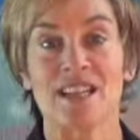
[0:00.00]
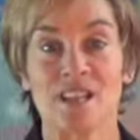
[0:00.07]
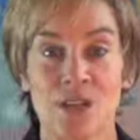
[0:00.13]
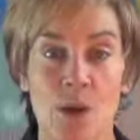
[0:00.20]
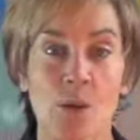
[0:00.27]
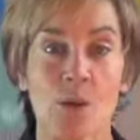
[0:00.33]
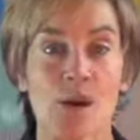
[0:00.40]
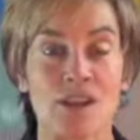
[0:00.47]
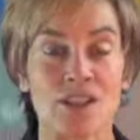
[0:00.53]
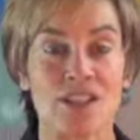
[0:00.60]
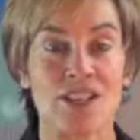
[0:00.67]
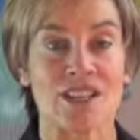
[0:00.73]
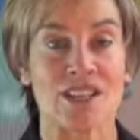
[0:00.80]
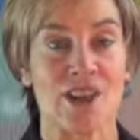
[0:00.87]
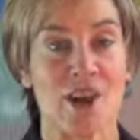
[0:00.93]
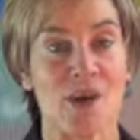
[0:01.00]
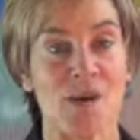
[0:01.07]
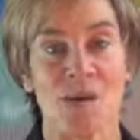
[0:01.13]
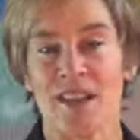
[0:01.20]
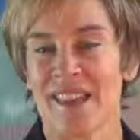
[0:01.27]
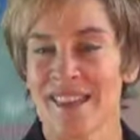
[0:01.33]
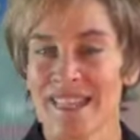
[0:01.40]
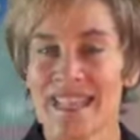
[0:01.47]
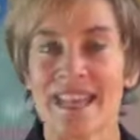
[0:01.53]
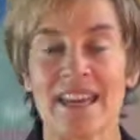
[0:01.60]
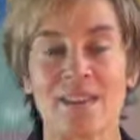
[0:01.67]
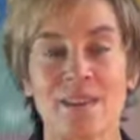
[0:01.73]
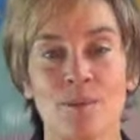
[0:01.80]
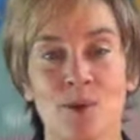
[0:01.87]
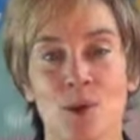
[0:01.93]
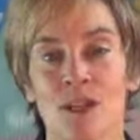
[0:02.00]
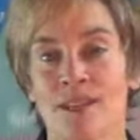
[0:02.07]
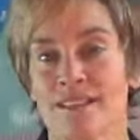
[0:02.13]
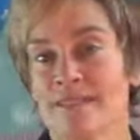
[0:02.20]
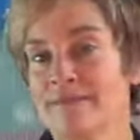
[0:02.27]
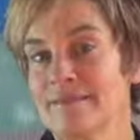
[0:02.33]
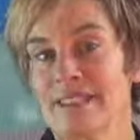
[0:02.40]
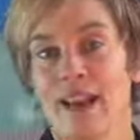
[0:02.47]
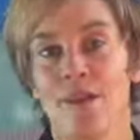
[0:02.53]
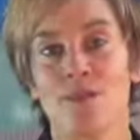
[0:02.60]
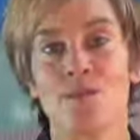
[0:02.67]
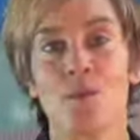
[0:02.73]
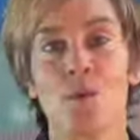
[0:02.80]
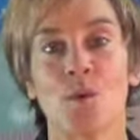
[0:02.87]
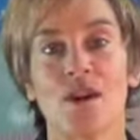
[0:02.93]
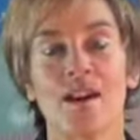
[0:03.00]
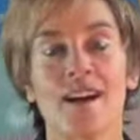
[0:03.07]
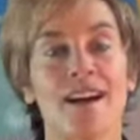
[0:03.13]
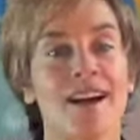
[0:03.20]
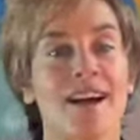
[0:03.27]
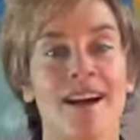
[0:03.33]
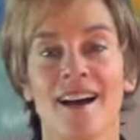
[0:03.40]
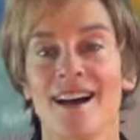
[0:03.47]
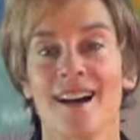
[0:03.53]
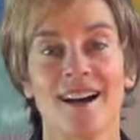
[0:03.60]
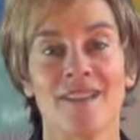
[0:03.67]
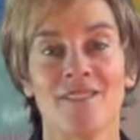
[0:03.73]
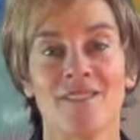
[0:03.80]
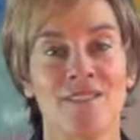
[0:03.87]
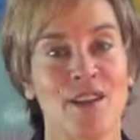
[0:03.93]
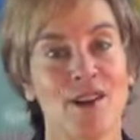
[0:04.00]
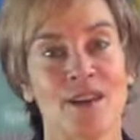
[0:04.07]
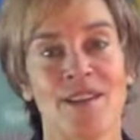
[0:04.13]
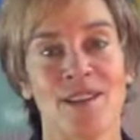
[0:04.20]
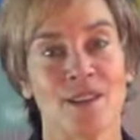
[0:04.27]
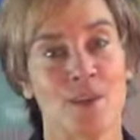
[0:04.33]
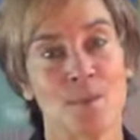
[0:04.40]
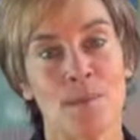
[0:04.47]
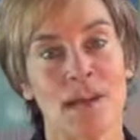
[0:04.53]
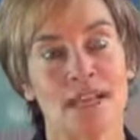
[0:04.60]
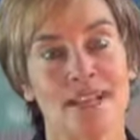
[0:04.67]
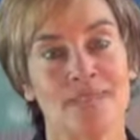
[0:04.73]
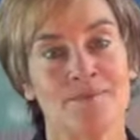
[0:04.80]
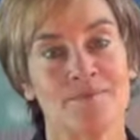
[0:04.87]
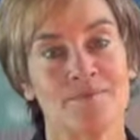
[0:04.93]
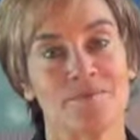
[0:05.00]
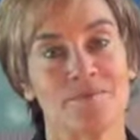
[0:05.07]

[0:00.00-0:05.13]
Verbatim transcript: So I want you to go get the book for very little money.